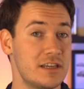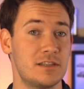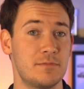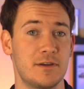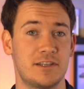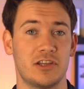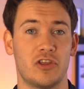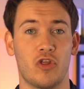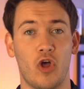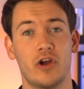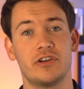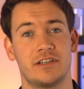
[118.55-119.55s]
leads me to the
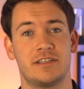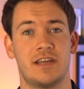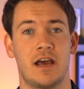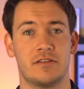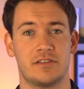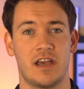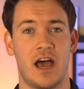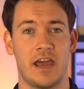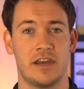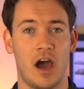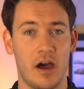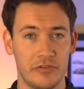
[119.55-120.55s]
largest
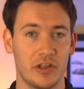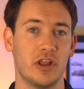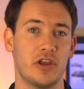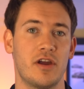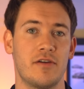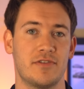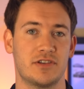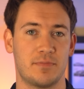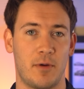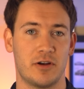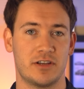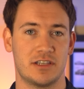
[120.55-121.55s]
downside of the Lenovo
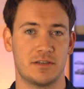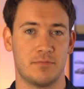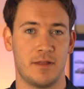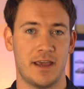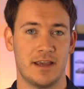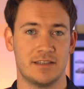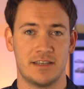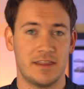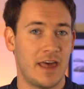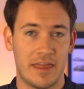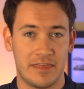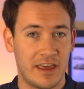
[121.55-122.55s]
Smart Displays in
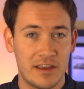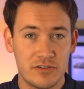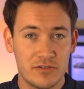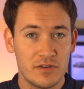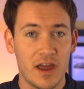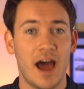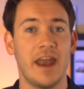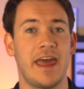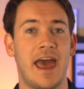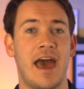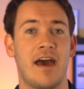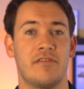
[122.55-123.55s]
that they not
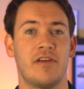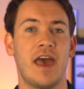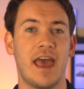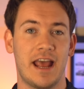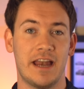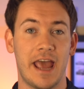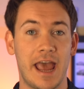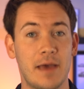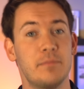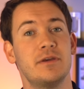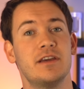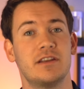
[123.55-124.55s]
have an
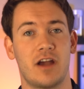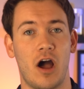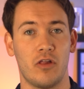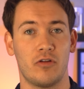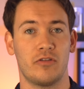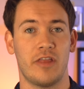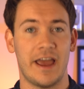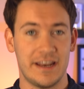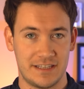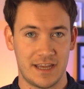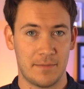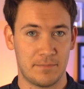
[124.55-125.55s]
ambient color
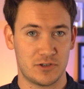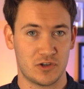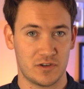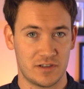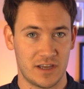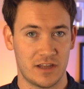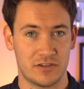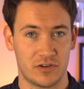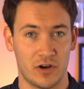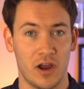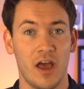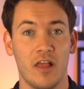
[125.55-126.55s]
light temperature
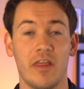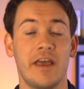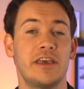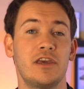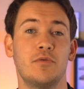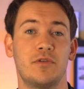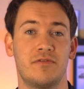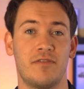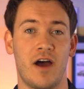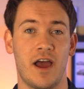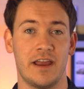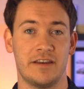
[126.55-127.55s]
sensor like you would
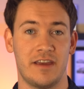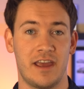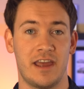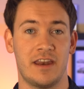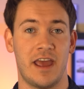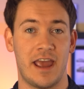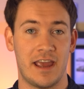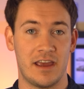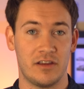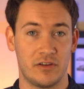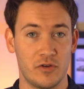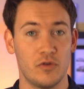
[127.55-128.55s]
find in a
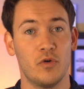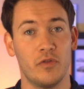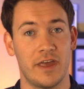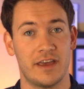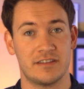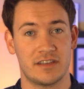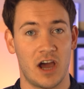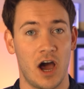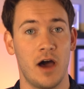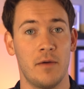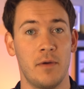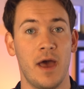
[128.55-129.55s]
Google Nest
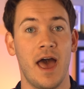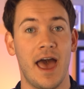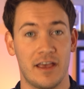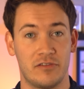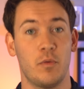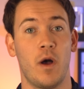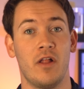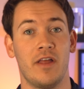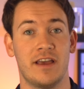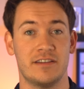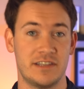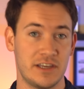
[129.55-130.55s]
Hub as well
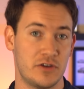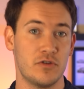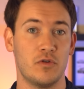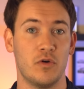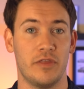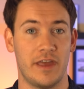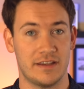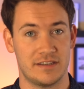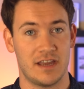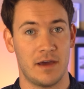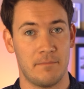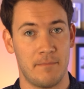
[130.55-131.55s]
as the Google Nest Hub